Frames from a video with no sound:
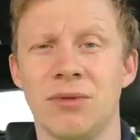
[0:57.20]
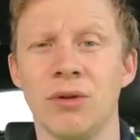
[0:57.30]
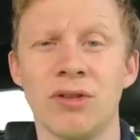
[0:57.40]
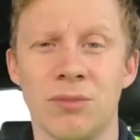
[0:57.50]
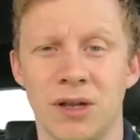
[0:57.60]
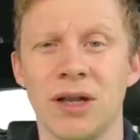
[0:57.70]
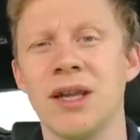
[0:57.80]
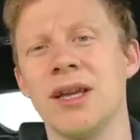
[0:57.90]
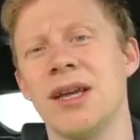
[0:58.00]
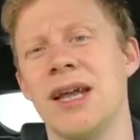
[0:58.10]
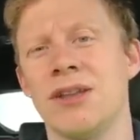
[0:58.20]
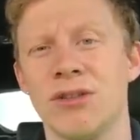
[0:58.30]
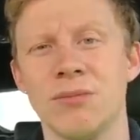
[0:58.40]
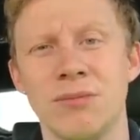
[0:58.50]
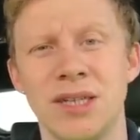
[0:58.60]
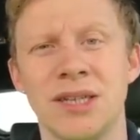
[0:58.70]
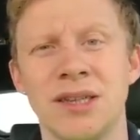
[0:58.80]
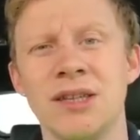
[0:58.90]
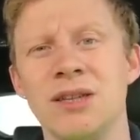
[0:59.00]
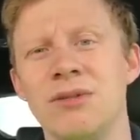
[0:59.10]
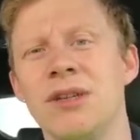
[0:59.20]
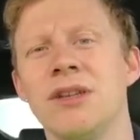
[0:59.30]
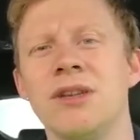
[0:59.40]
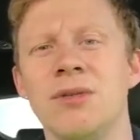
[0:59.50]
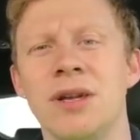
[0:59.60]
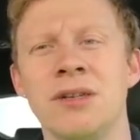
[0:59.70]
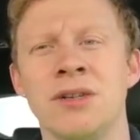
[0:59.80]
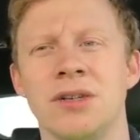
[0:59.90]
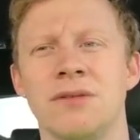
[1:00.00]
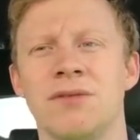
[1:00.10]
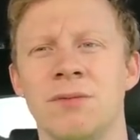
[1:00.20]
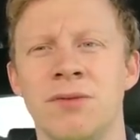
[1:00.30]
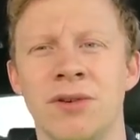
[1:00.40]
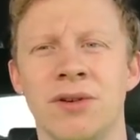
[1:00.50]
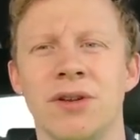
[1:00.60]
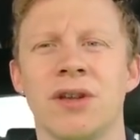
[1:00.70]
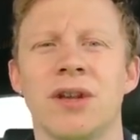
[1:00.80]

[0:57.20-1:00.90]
ultimately it ends up meaning that you need a new engine from Ford.